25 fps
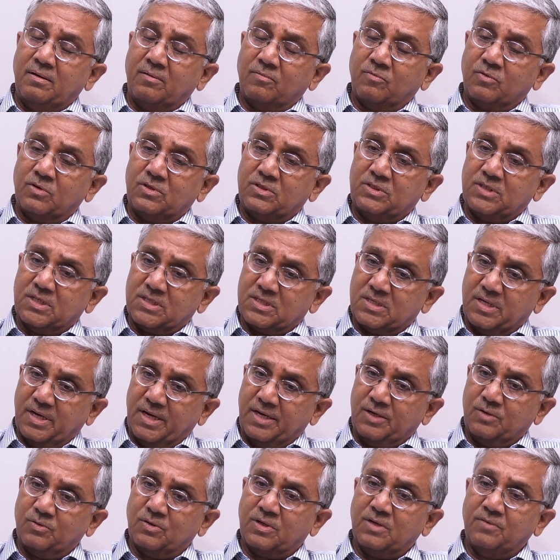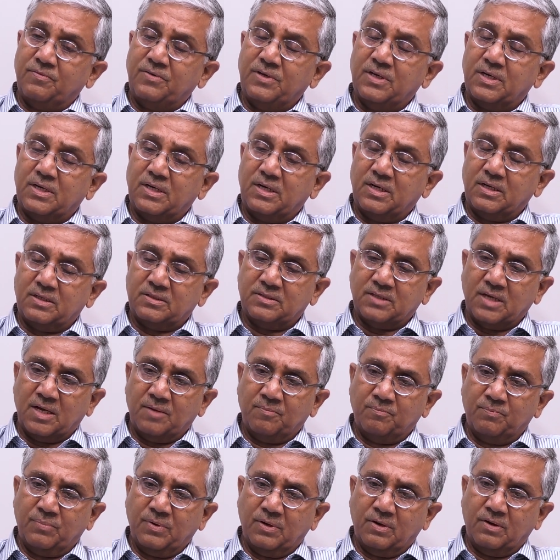would just like to give here an
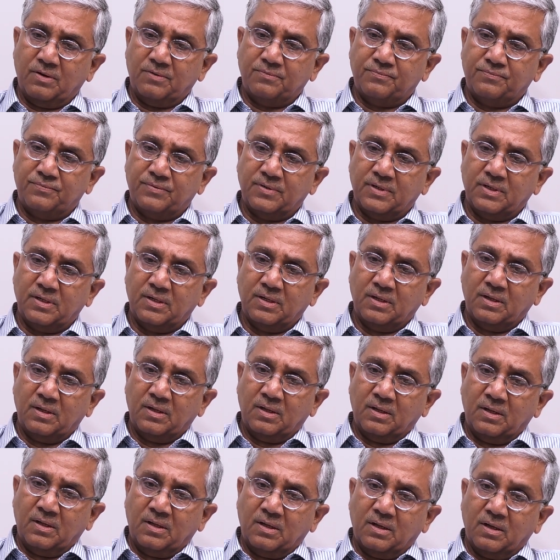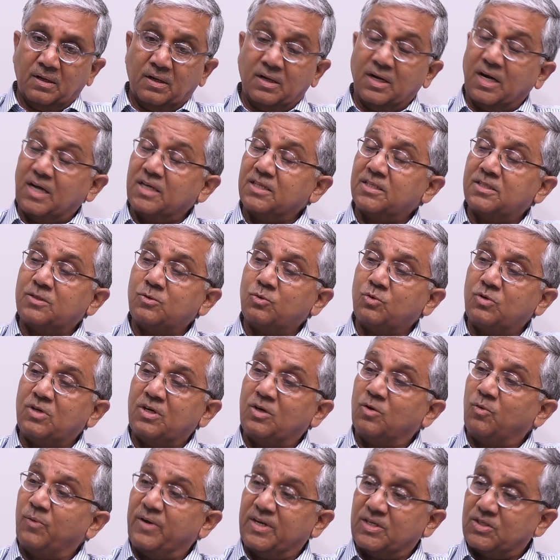example of grassroots
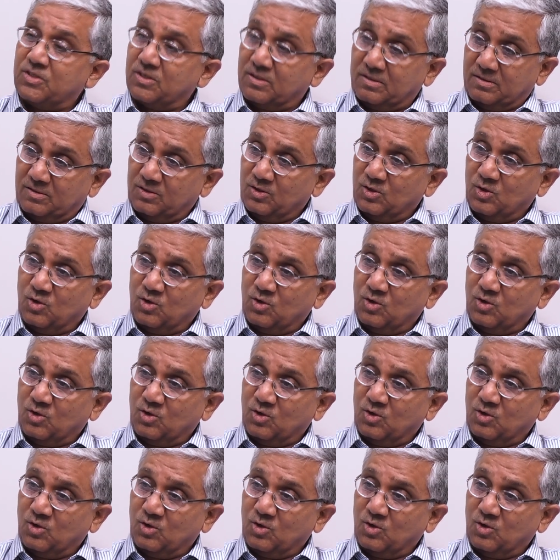innovation.